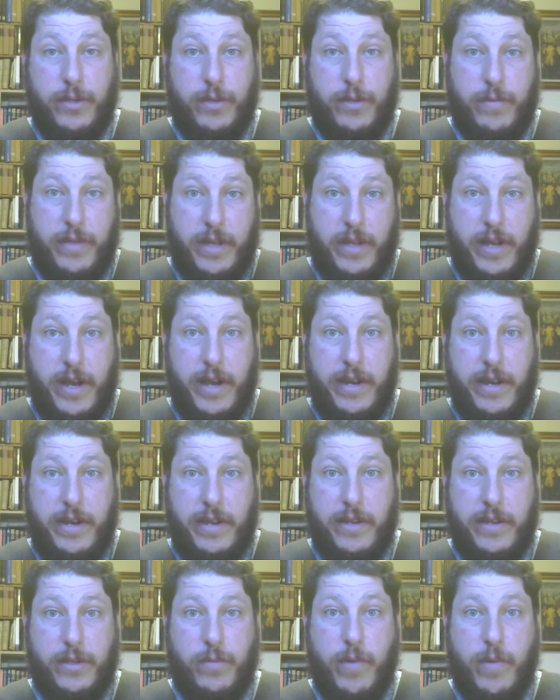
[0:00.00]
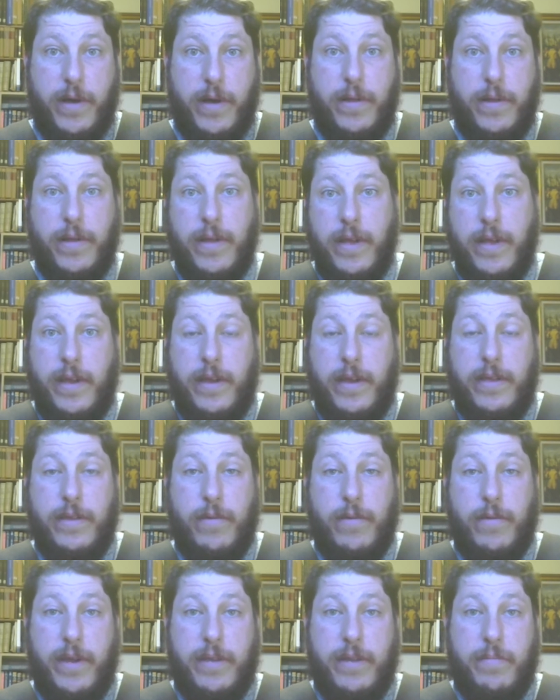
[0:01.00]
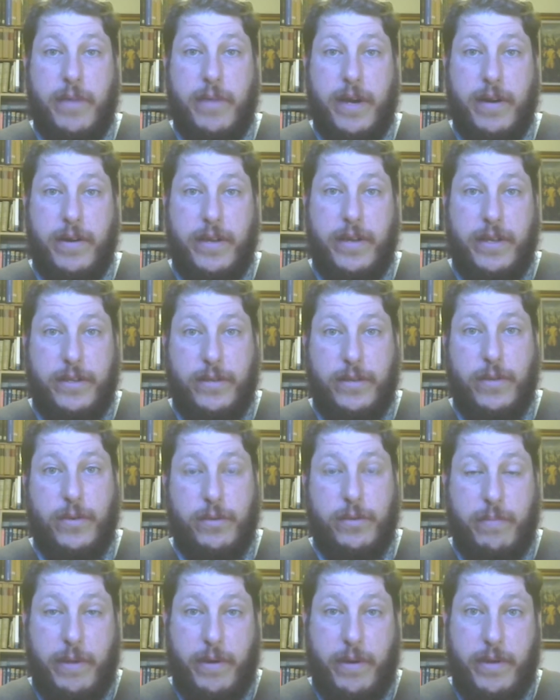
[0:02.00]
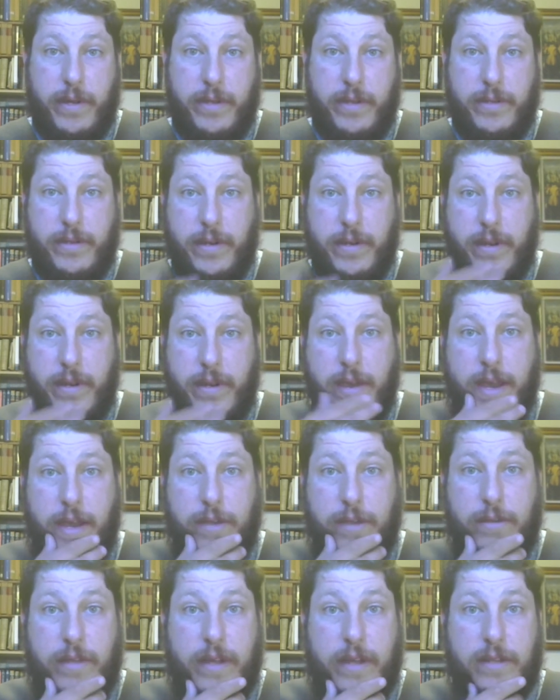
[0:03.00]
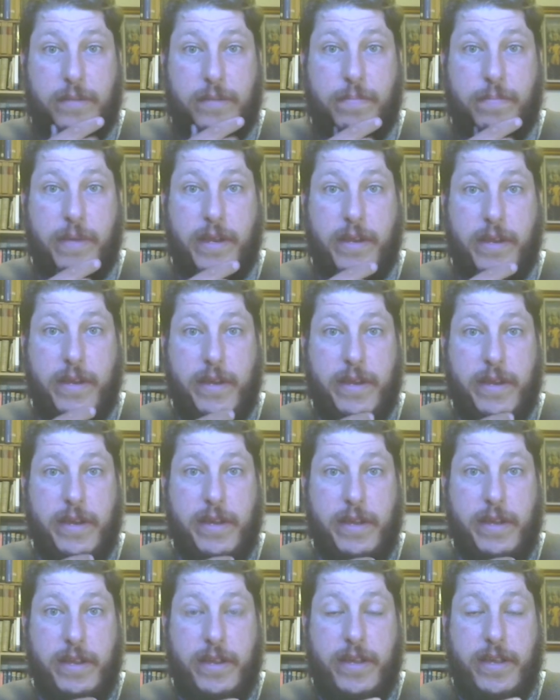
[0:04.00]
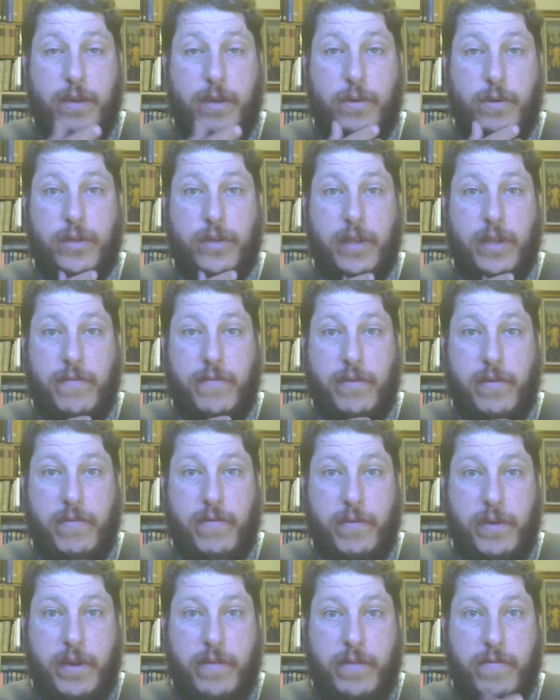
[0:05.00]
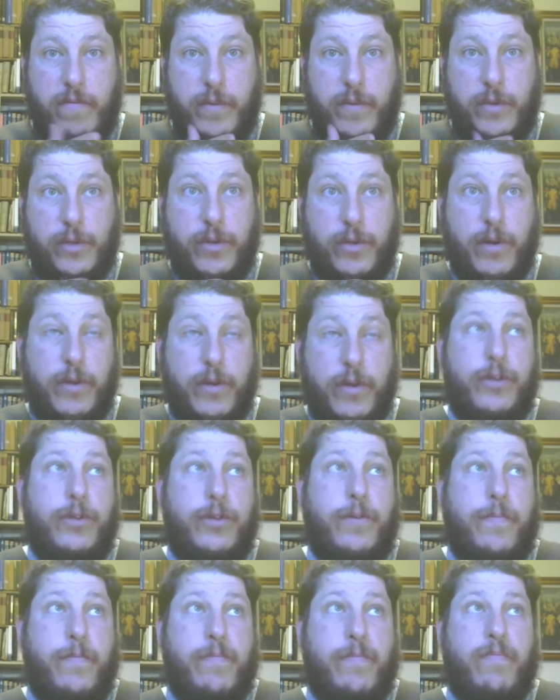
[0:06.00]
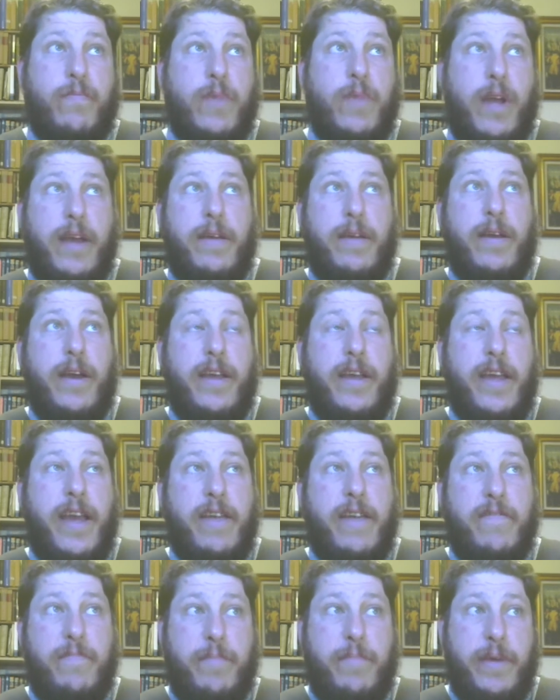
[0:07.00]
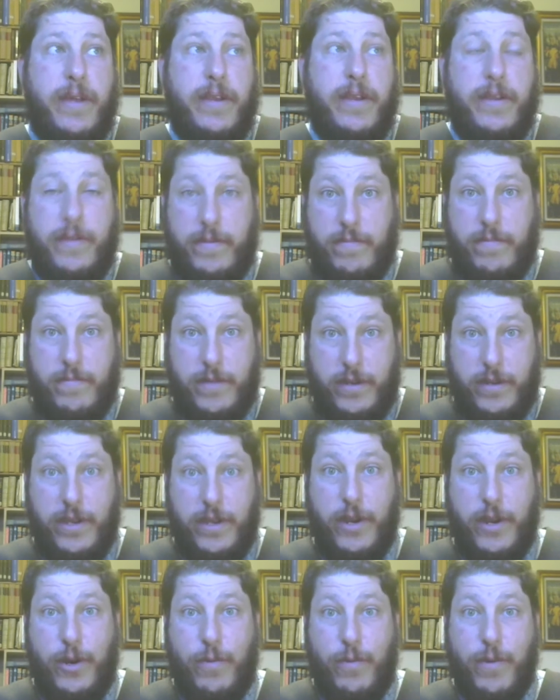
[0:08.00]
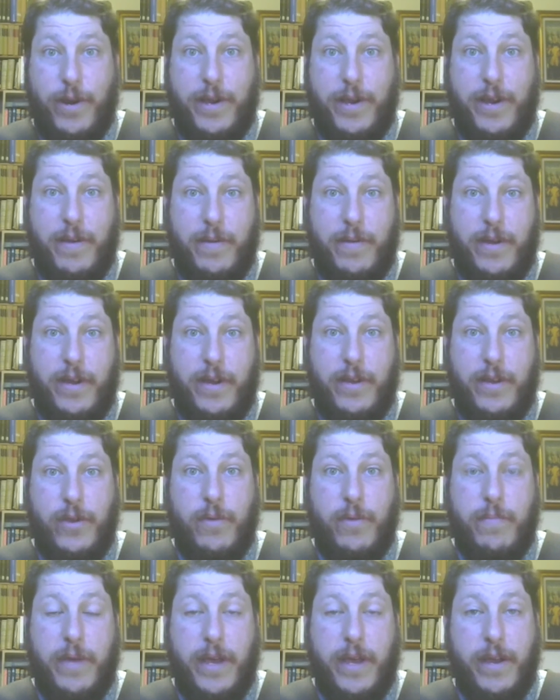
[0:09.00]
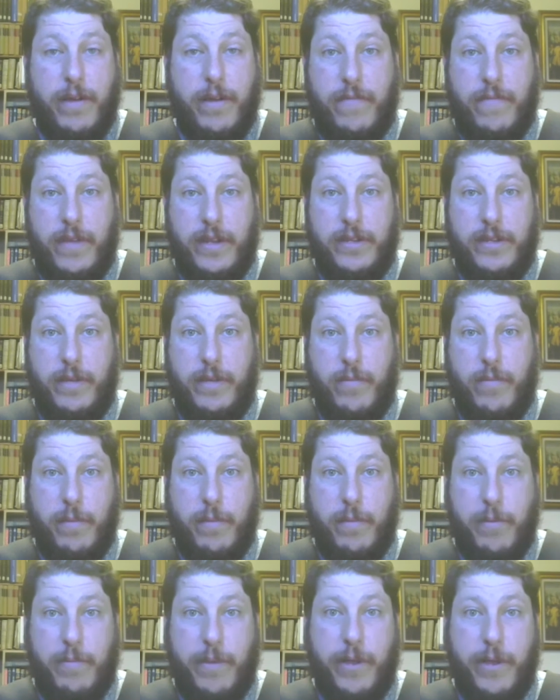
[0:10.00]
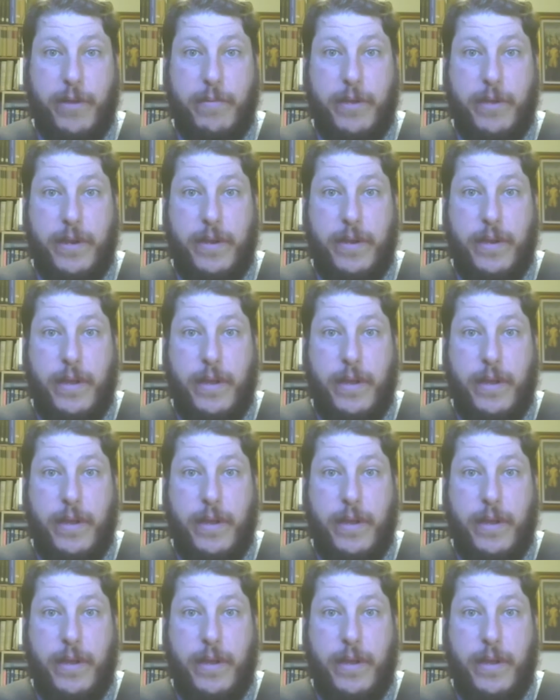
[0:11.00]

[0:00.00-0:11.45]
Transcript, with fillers: in the continent as well, the great monarchies in those periods. And so that's been a, a huge level of, of research. I, have been and continue to work on a, a new biography on St. Robert Bellarmine,